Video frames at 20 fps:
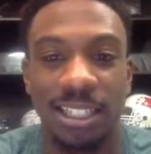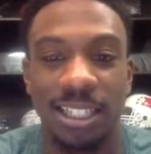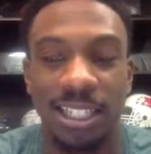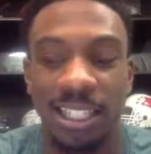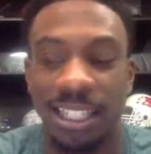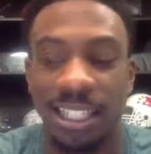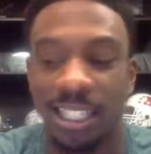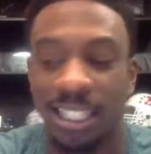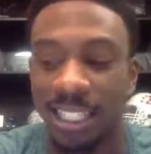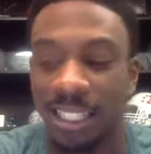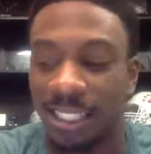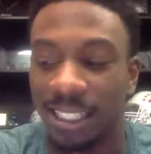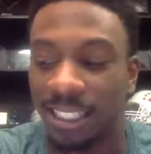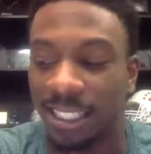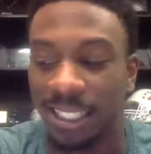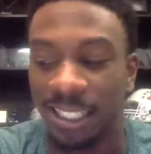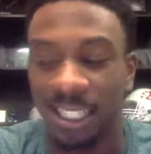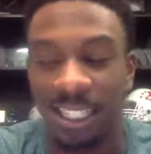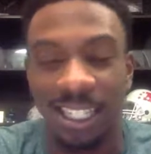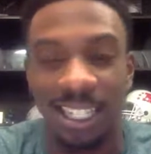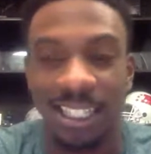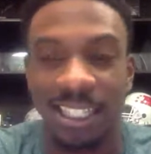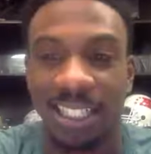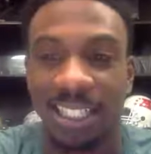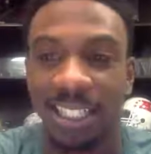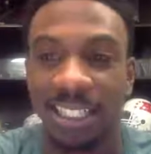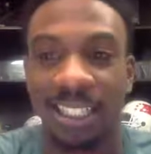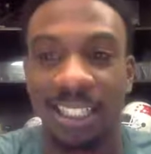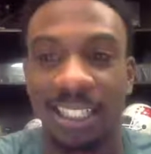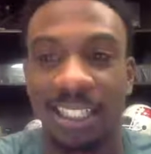And I
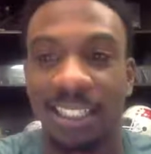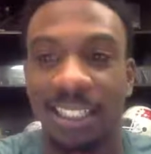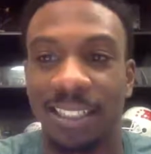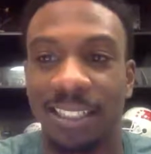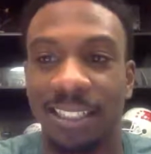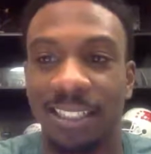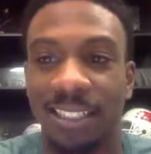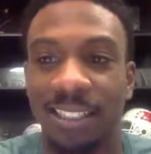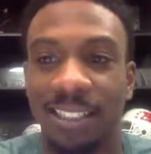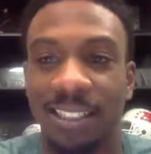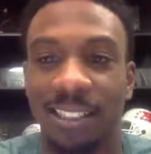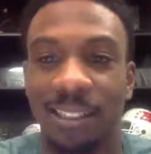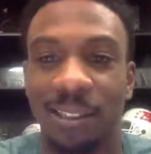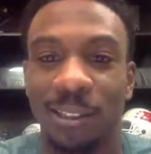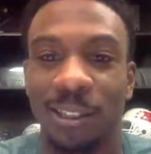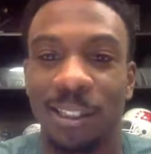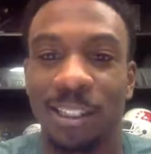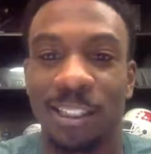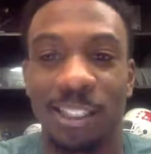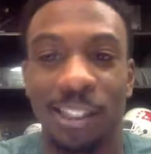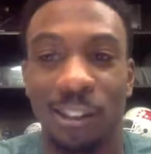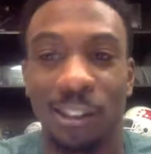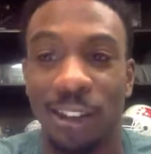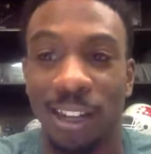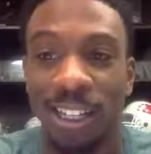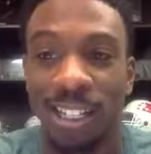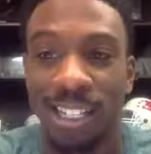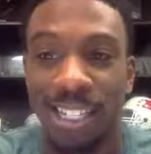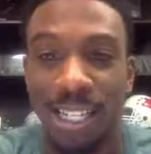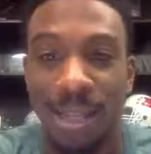think that he's a
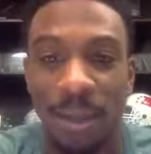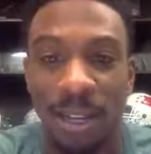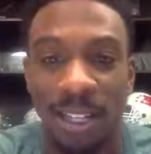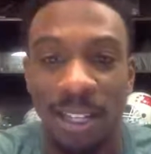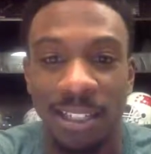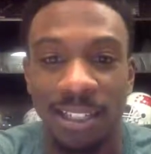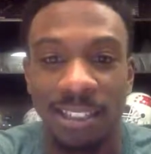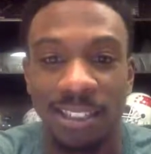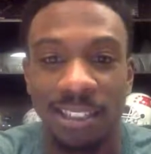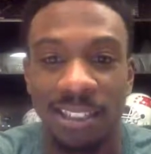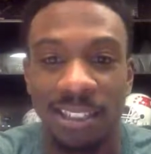great teammate